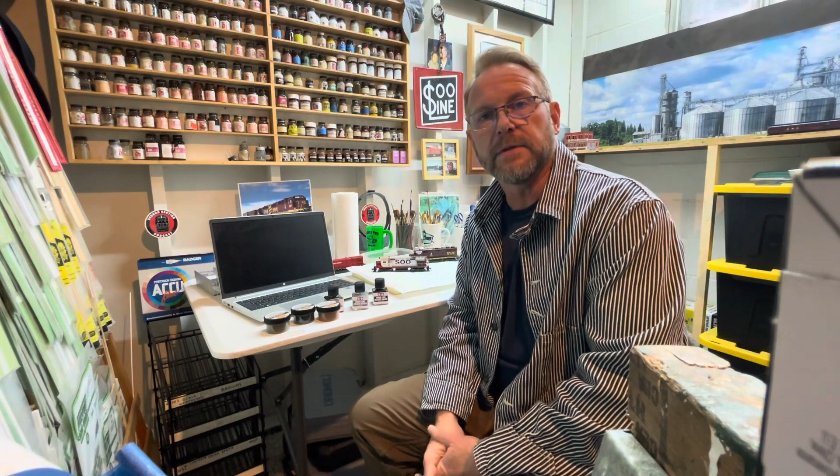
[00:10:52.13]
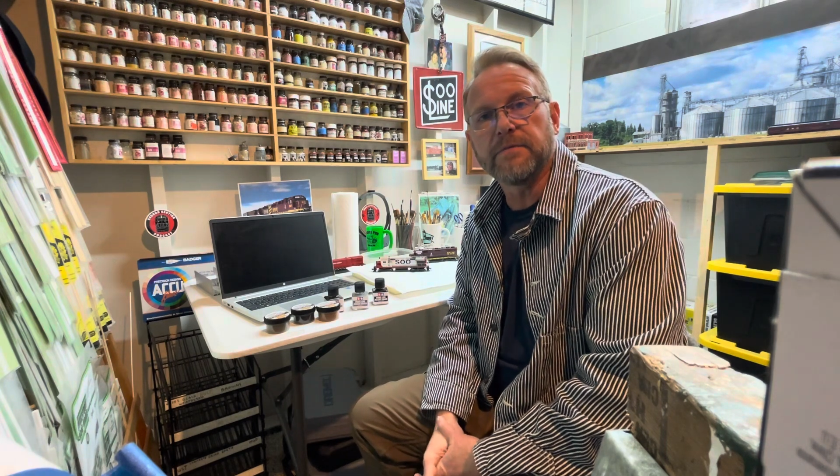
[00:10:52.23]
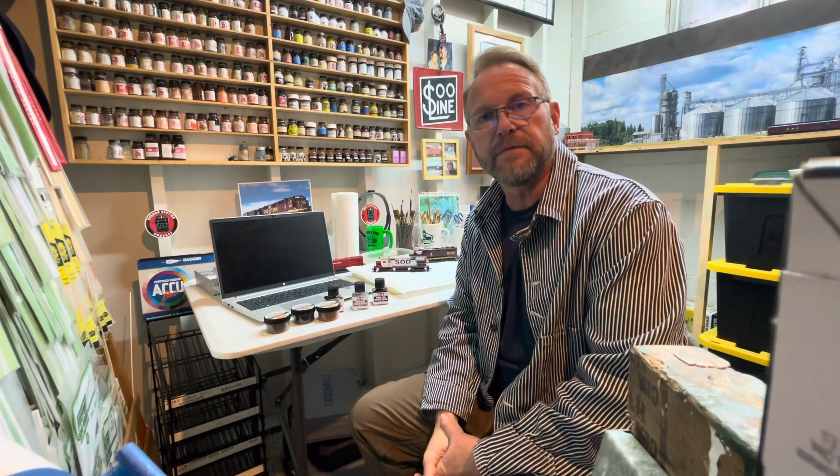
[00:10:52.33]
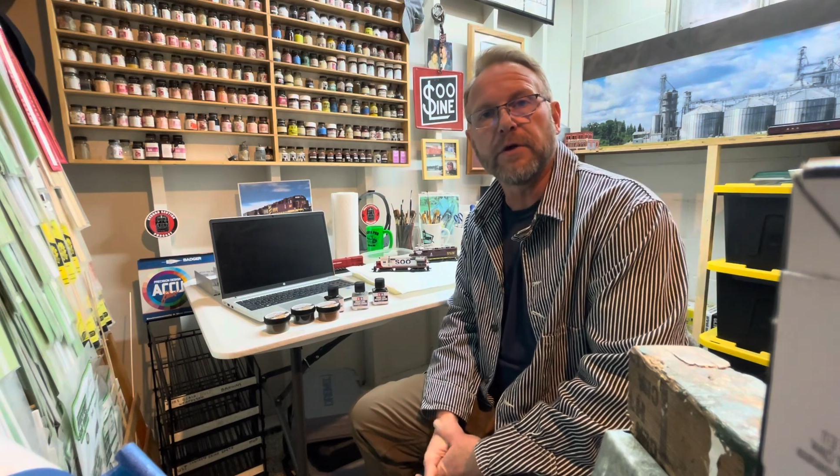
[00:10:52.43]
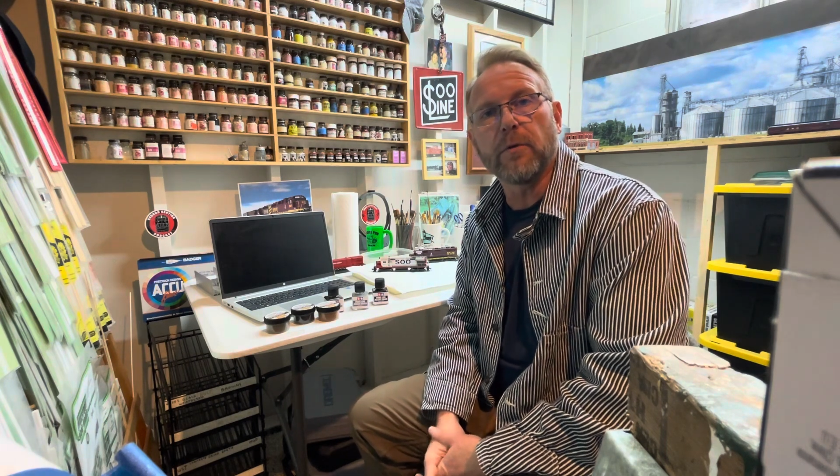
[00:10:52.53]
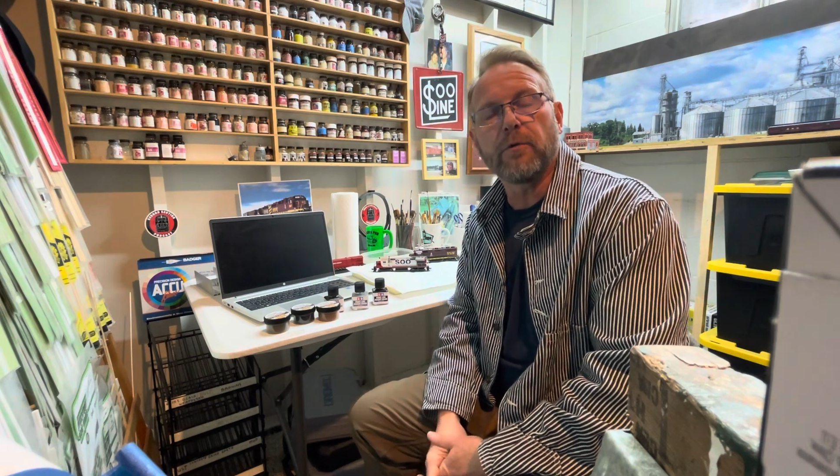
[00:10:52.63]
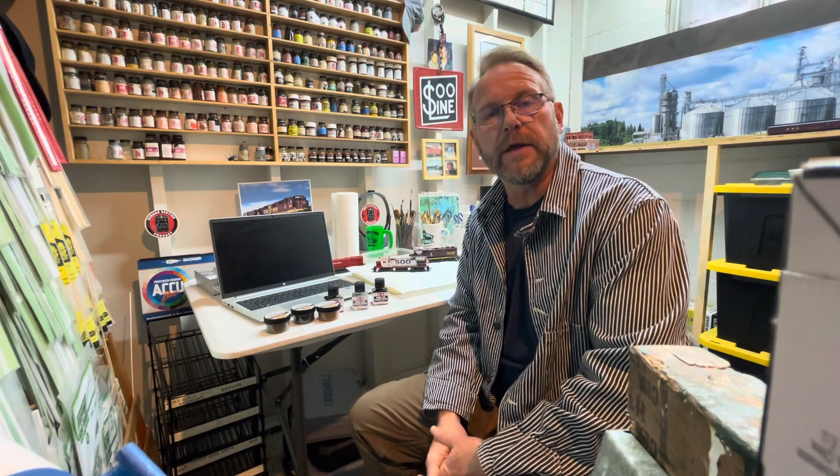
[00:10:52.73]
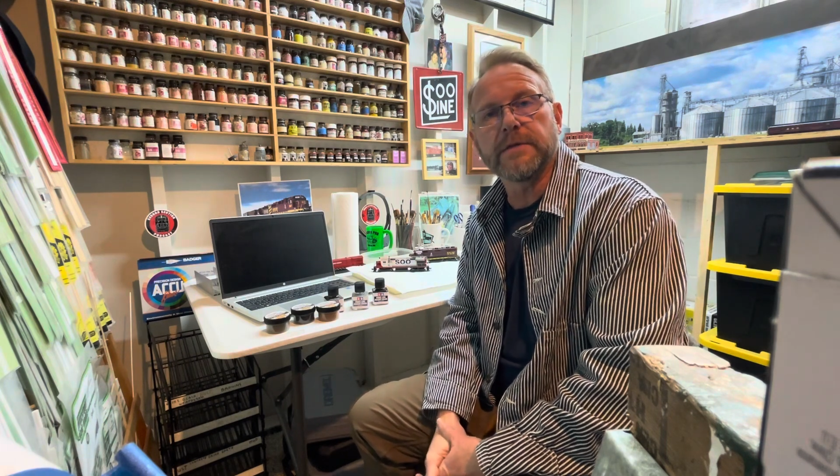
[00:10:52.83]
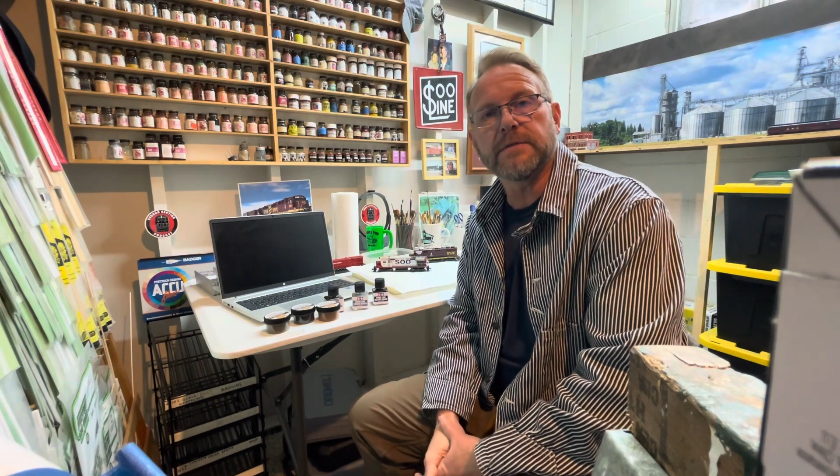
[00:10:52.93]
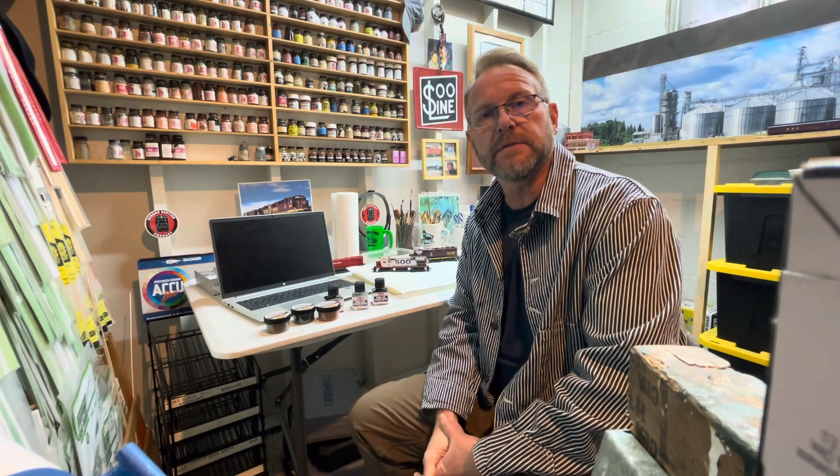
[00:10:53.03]

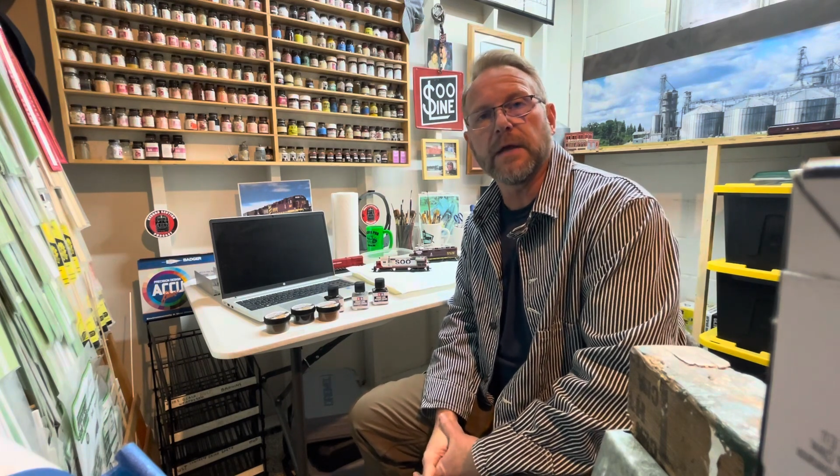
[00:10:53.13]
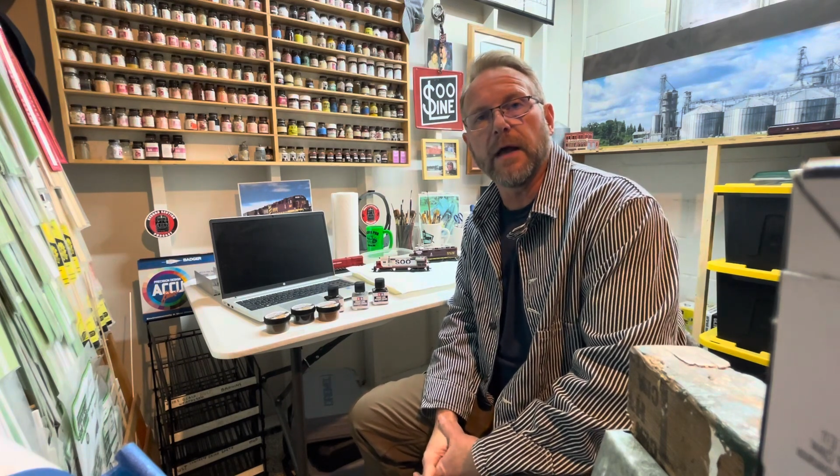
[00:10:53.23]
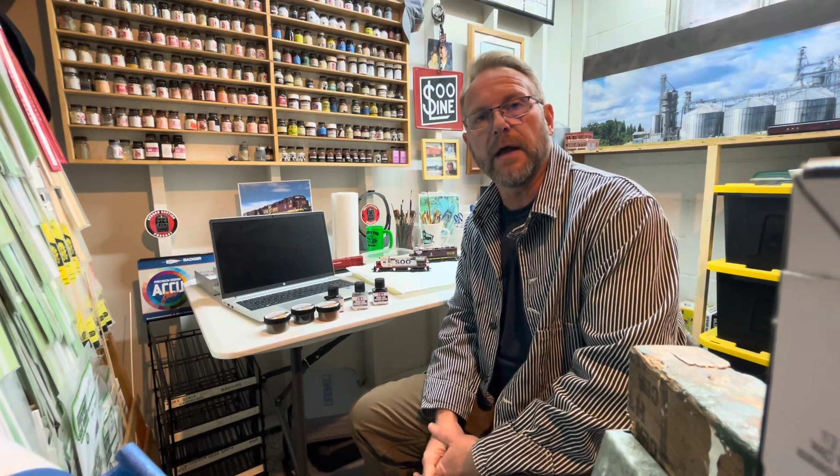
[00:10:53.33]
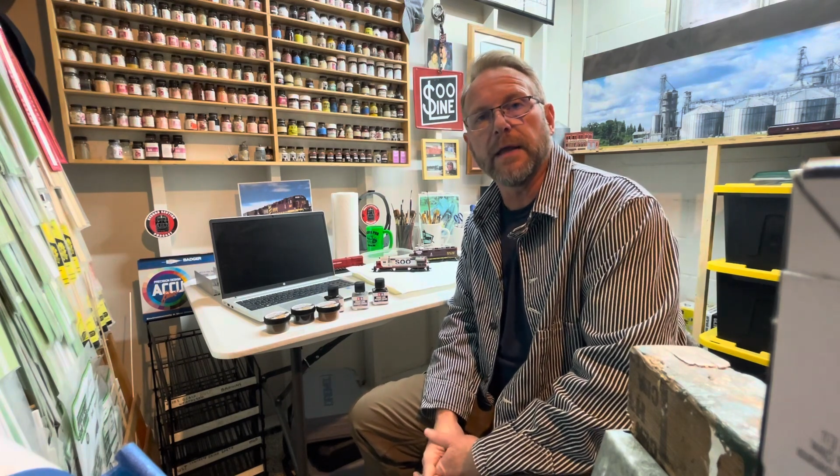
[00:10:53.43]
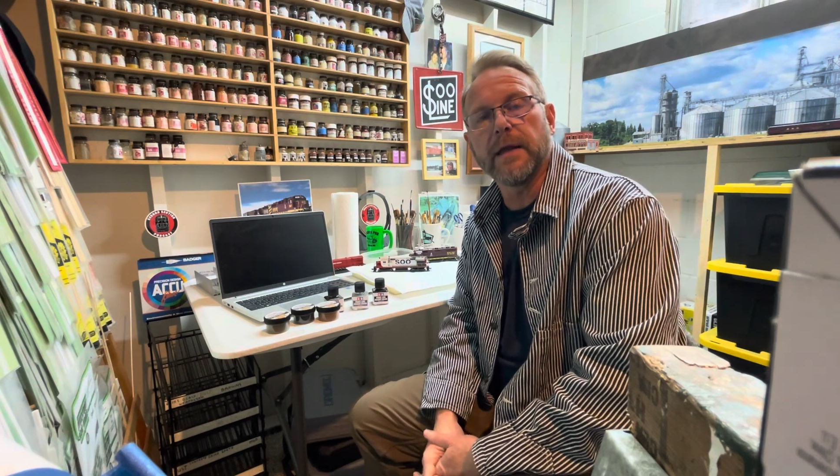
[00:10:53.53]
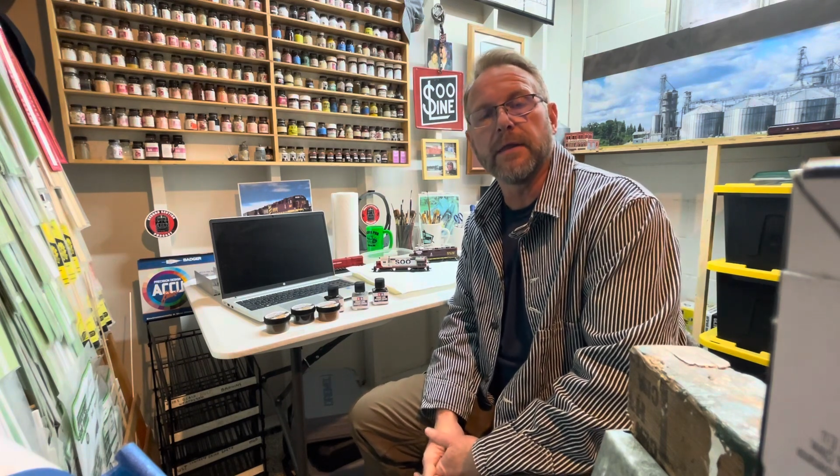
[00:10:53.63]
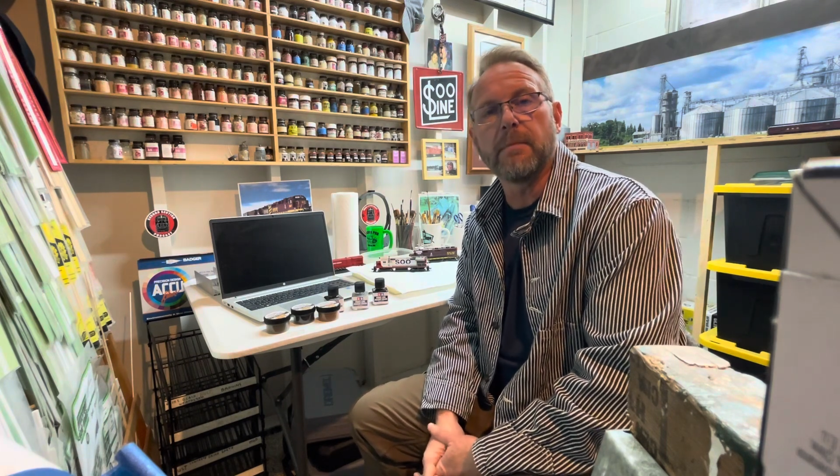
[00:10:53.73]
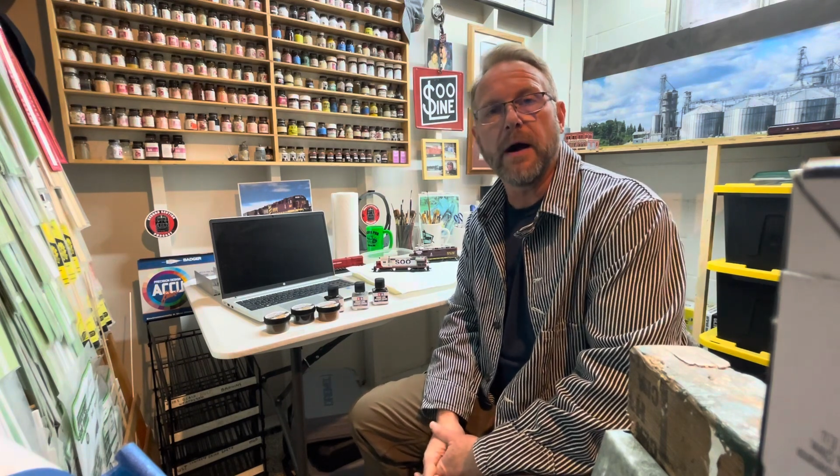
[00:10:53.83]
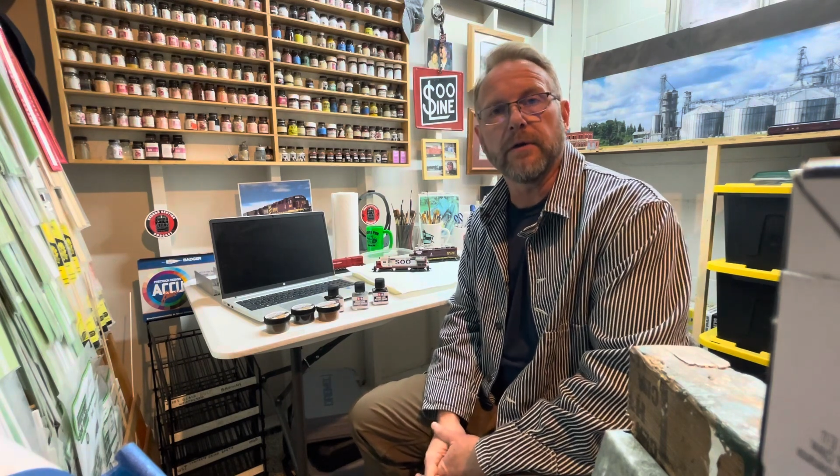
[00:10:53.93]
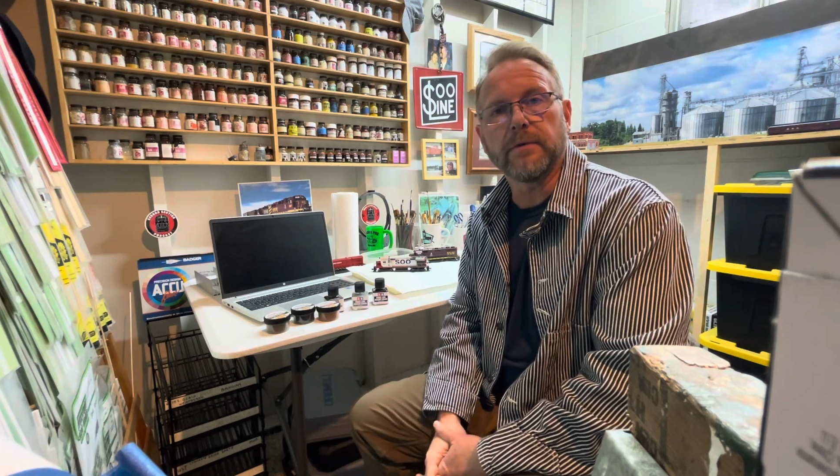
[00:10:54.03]
fingerprints in the
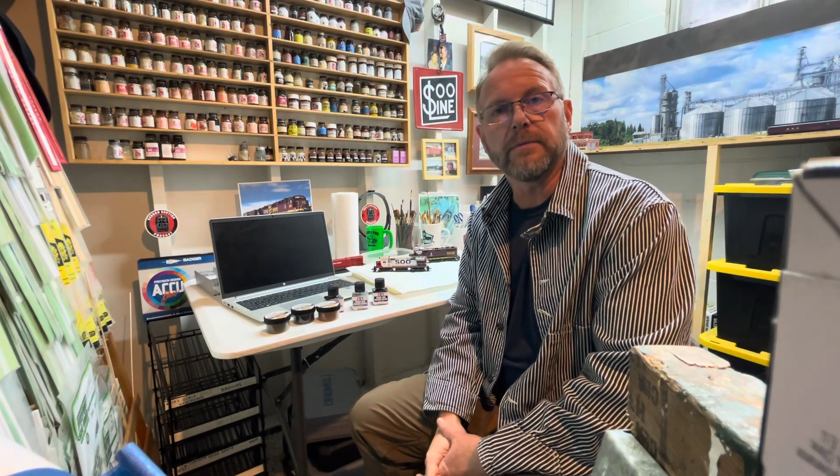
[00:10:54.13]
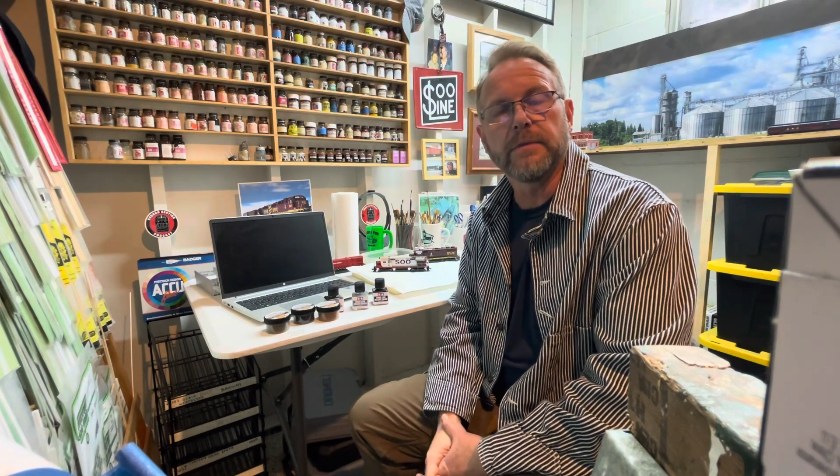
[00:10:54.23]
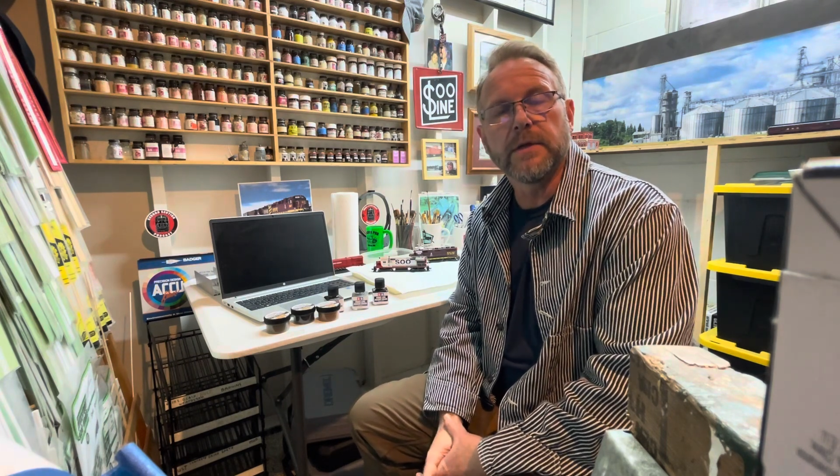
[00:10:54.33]
model.